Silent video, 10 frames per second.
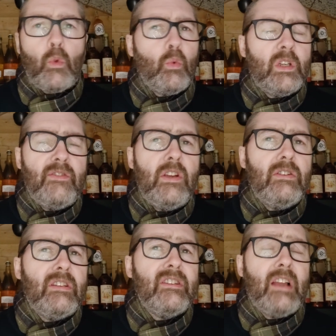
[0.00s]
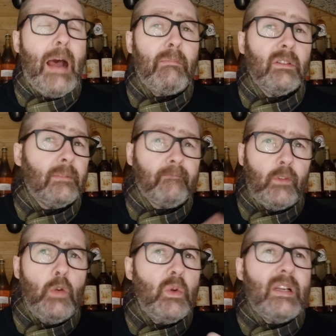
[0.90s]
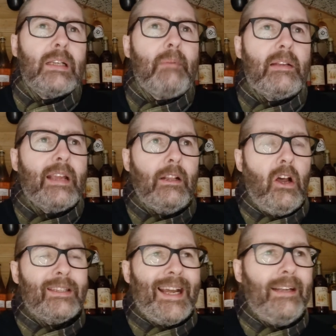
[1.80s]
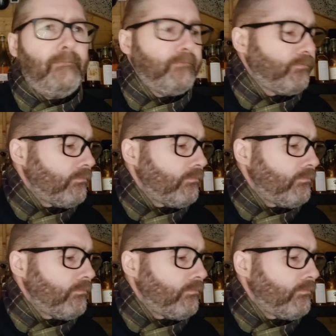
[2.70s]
which if you're using dessert apples, you wouldn't expect to get a lot of tannin,